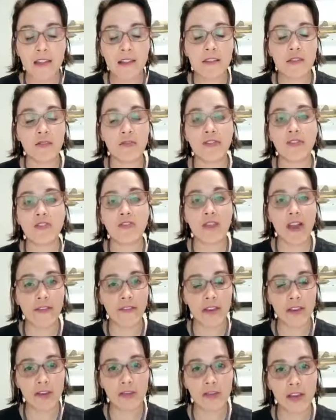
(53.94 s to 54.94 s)
So if it's
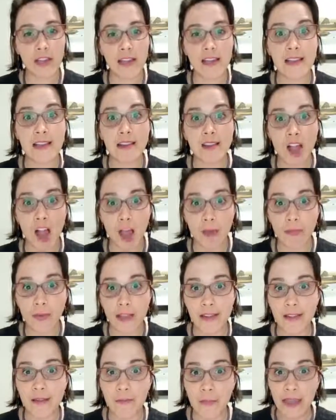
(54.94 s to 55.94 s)
driving you crazy, stop,
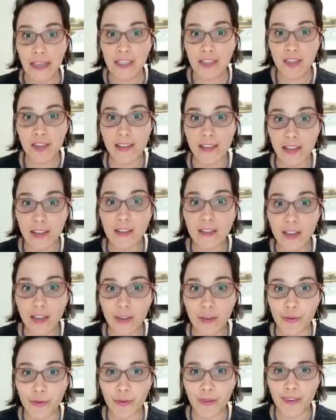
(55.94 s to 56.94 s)
because it might just kill
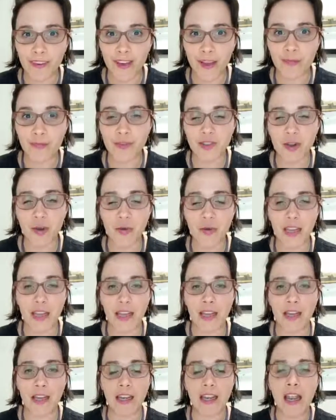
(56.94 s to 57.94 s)
you. I'm
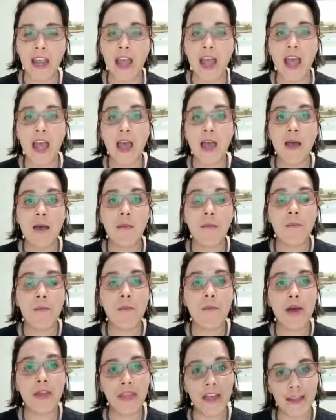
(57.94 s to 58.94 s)
joking.
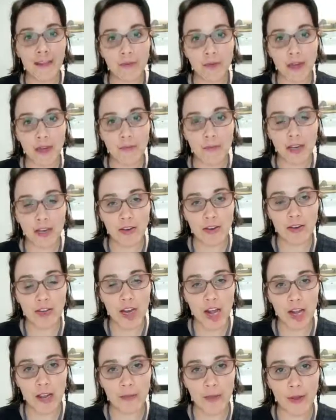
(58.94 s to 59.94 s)
But that's what I'm here to
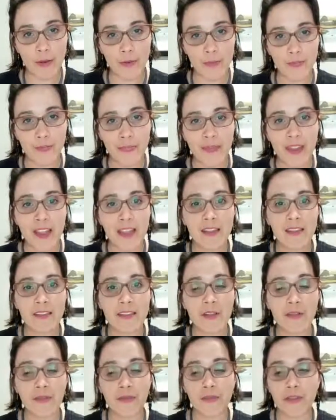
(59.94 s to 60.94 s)
talk about.
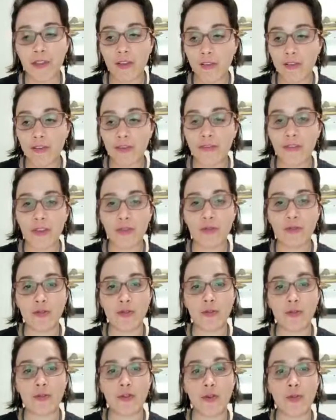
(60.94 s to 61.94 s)
So for those of you who
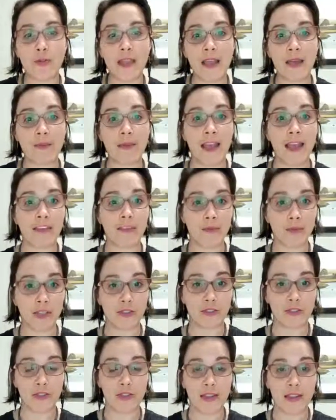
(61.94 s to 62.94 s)
don't know me, I'm Kathy
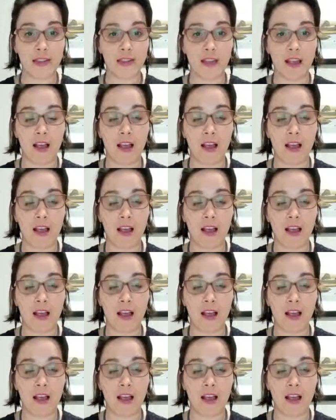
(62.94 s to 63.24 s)
Richards.